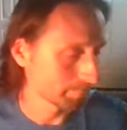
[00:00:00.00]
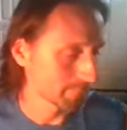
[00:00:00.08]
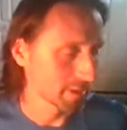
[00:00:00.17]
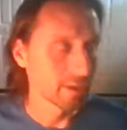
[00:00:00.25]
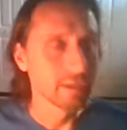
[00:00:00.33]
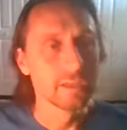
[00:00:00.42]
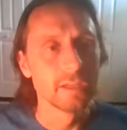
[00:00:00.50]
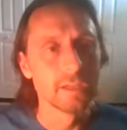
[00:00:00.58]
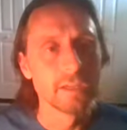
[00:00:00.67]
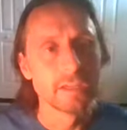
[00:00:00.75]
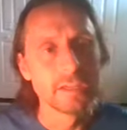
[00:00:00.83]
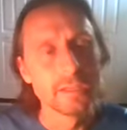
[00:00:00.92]

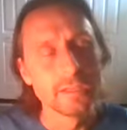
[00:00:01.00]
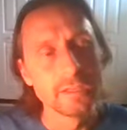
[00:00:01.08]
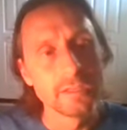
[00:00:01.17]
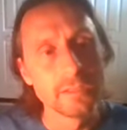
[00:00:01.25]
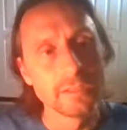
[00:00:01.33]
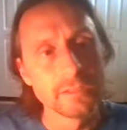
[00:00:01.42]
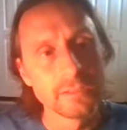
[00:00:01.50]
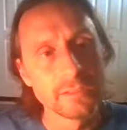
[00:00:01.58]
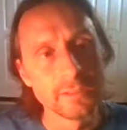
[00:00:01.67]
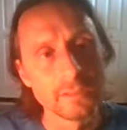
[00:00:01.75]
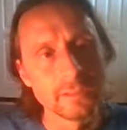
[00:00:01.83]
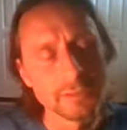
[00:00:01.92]
And I
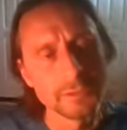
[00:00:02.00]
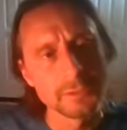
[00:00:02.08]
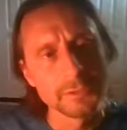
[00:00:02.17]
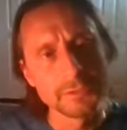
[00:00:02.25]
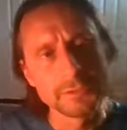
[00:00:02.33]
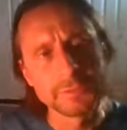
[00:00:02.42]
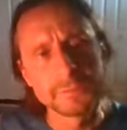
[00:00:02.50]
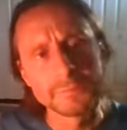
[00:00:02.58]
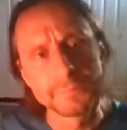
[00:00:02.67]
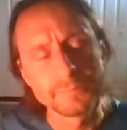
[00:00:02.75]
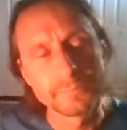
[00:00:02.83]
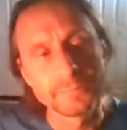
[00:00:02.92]
mean, it's hard to hold
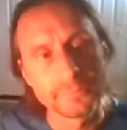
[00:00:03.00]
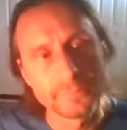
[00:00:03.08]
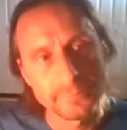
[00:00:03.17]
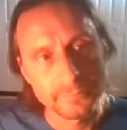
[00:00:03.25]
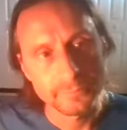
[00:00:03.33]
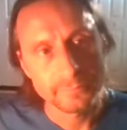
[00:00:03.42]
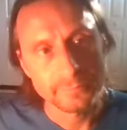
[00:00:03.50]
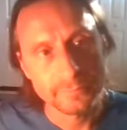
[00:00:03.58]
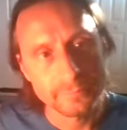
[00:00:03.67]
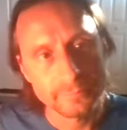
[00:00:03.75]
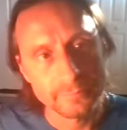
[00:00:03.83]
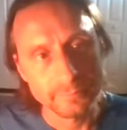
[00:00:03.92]
it for a minute.
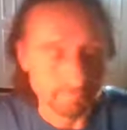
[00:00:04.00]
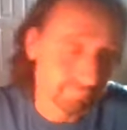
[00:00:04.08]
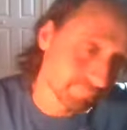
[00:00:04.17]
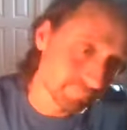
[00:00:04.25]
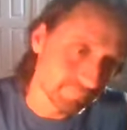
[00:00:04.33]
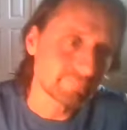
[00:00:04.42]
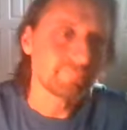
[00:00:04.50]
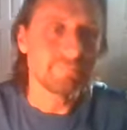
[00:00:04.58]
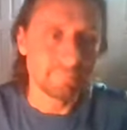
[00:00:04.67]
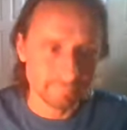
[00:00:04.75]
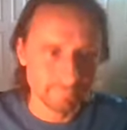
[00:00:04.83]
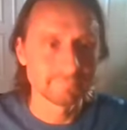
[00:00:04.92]
Focusing on
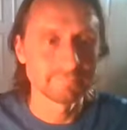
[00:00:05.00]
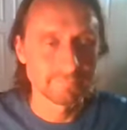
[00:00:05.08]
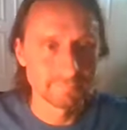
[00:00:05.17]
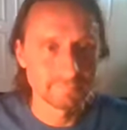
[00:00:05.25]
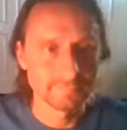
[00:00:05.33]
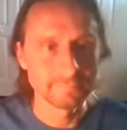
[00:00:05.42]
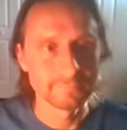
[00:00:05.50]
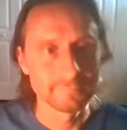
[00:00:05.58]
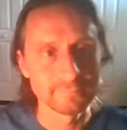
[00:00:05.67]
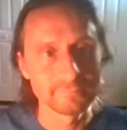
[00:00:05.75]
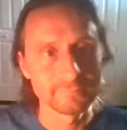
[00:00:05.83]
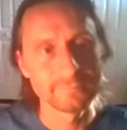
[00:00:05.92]
breathing makes it
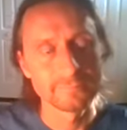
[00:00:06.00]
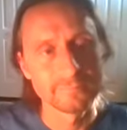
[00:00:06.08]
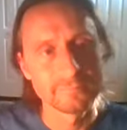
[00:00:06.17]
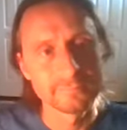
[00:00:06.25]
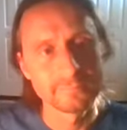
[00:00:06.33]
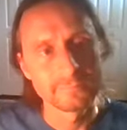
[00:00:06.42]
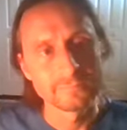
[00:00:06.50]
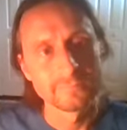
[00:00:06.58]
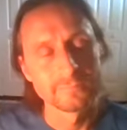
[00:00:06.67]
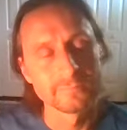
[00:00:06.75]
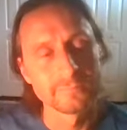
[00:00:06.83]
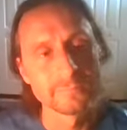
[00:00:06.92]
easier. And when you said fill
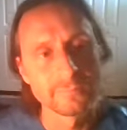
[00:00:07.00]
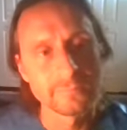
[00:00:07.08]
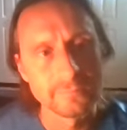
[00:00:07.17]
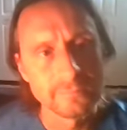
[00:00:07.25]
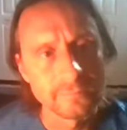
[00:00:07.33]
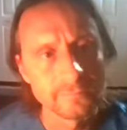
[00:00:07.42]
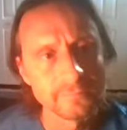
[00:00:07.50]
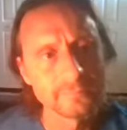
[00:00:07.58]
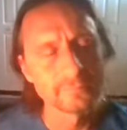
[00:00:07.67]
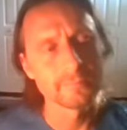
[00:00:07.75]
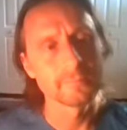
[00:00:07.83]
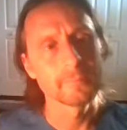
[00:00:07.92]
up your ribs, I was like,
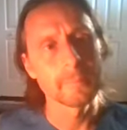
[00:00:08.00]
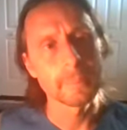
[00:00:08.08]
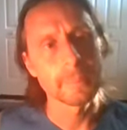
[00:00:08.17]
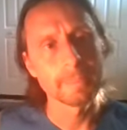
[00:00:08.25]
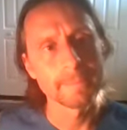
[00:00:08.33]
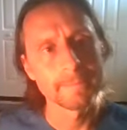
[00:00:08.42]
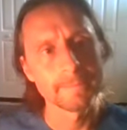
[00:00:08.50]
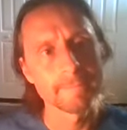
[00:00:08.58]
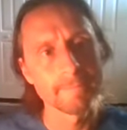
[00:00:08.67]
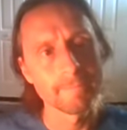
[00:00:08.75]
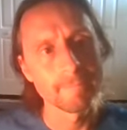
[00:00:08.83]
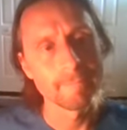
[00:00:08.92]
oh, that would be
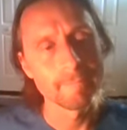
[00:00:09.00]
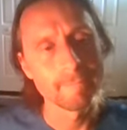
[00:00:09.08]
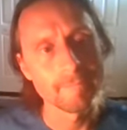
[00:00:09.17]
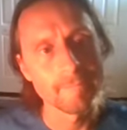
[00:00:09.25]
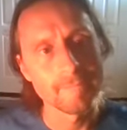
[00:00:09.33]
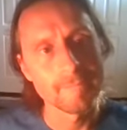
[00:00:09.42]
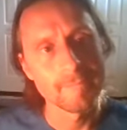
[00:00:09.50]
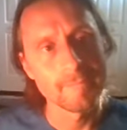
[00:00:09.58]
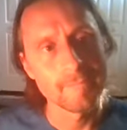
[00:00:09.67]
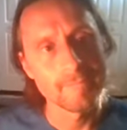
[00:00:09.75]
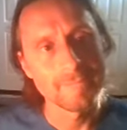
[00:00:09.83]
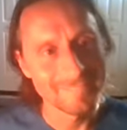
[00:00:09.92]
fun.
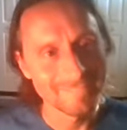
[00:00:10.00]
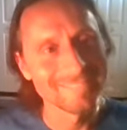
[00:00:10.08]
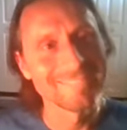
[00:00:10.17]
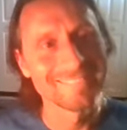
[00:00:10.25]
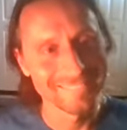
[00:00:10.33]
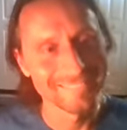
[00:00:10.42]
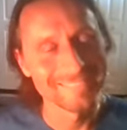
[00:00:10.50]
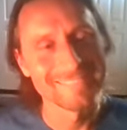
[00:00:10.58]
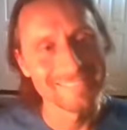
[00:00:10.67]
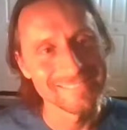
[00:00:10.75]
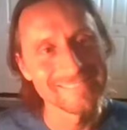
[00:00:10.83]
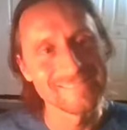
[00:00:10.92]
So
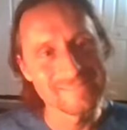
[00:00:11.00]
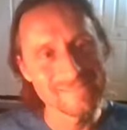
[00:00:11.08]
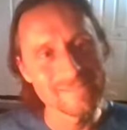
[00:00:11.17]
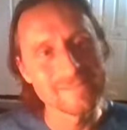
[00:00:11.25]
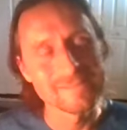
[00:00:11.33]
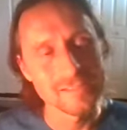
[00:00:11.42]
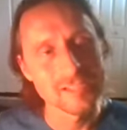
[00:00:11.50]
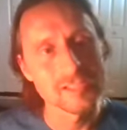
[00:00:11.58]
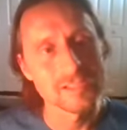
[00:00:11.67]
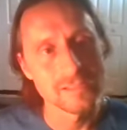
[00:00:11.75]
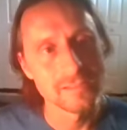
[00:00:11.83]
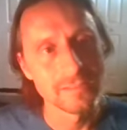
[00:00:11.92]
it gave me
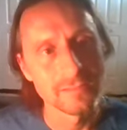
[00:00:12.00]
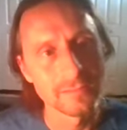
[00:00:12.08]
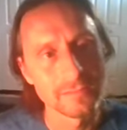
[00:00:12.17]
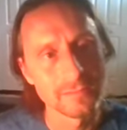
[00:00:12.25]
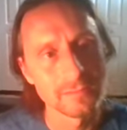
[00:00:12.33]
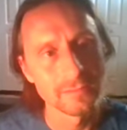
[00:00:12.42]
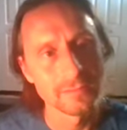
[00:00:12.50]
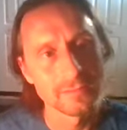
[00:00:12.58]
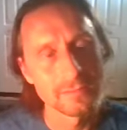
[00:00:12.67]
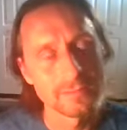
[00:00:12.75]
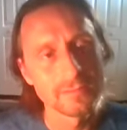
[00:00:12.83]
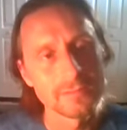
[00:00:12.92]
something to focus
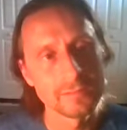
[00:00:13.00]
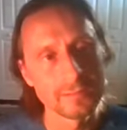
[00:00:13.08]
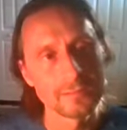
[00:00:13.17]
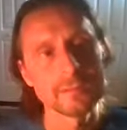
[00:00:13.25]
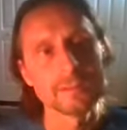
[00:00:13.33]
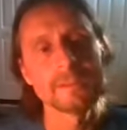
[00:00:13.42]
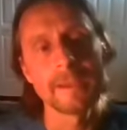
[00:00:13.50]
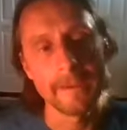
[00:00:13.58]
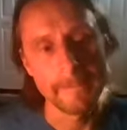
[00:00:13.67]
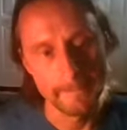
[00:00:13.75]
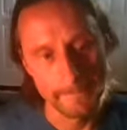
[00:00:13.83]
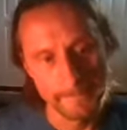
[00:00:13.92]
on, and I like
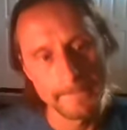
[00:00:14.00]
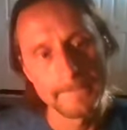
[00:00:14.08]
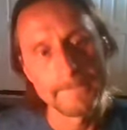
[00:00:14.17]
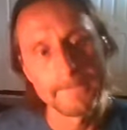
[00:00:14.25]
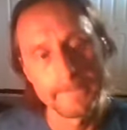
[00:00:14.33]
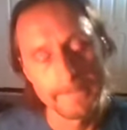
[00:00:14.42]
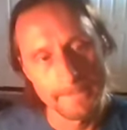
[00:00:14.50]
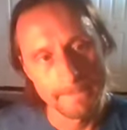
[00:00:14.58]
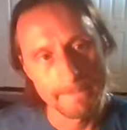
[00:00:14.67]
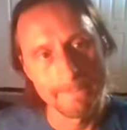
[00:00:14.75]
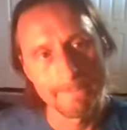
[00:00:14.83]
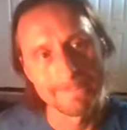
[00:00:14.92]
the slow
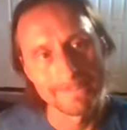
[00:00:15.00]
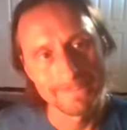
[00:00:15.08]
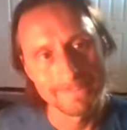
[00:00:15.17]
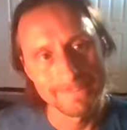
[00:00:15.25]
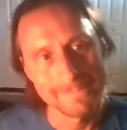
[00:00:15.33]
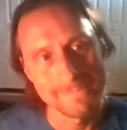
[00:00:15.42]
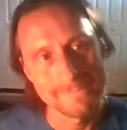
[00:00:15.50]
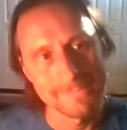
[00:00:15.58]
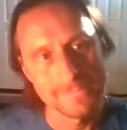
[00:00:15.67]
breathing out.